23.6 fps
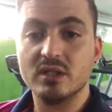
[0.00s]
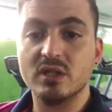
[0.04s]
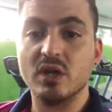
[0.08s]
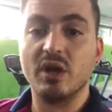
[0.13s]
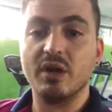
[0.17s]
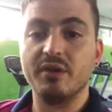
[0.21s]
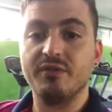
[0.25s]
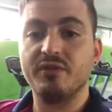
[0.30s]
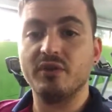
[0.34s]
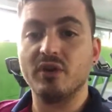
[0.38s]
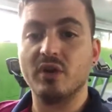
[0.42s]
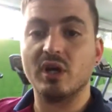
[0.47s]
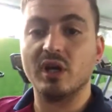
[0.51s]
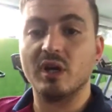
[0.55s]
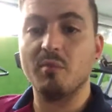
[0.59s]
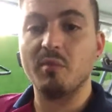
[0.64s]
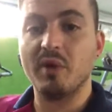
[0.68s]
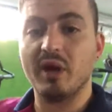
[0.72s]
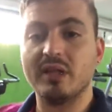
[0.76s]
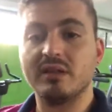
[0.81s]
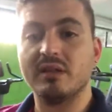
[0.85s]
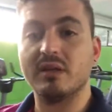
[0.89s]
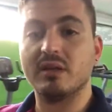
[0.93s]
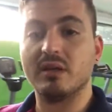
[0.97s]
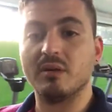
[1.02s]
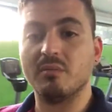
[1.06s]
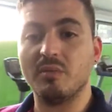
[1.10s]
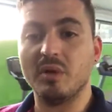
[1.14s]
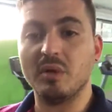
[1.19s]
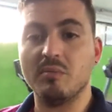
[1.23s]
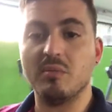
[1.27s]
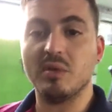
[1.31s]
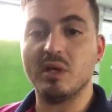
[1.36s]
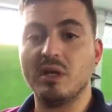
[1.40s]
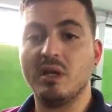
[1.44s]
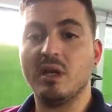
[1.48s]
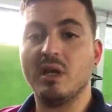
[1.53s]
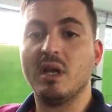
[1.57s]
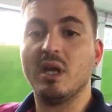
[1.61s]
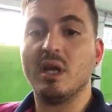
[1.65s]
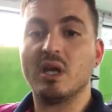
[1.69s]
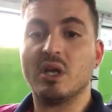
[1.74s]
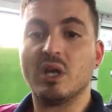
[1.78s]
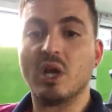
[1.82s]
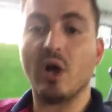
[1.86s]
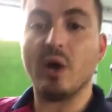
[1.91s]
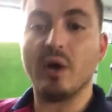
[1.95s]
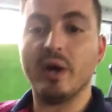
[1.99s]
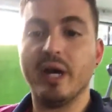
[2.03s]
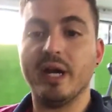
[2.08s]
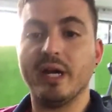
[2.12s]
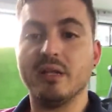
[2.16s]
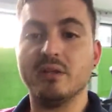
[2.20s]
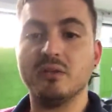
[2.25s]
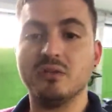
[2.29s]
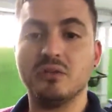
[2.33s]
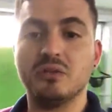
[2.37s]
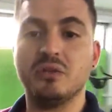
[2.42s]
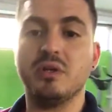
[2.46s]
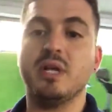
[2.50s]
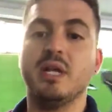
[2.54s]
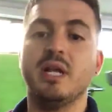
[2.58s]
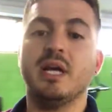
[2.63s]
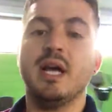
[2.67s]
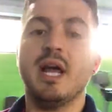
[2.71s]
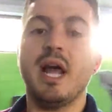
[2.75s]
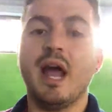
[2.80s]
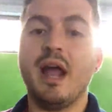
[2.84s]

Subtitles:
So if you're going to make the commitment, go ahead and do it,